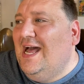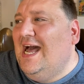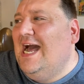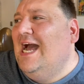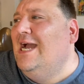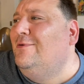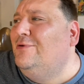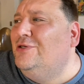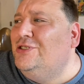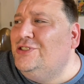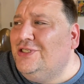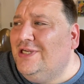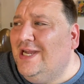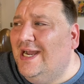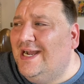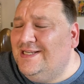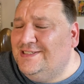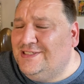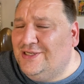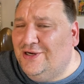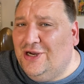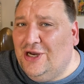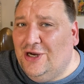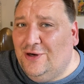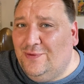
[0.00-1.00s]
Irish guys
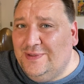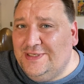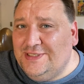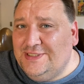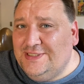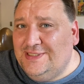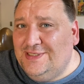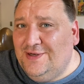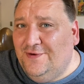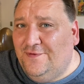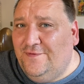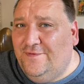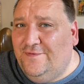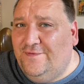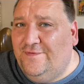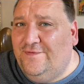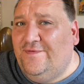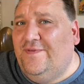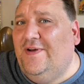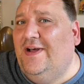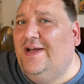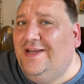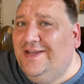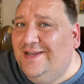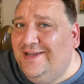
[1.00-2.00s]
are always so
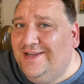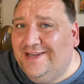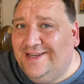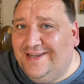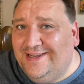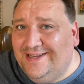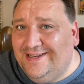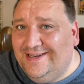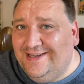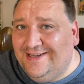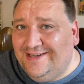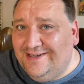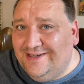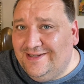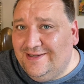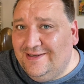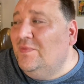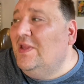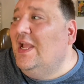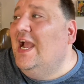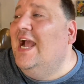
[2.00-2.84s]
fun.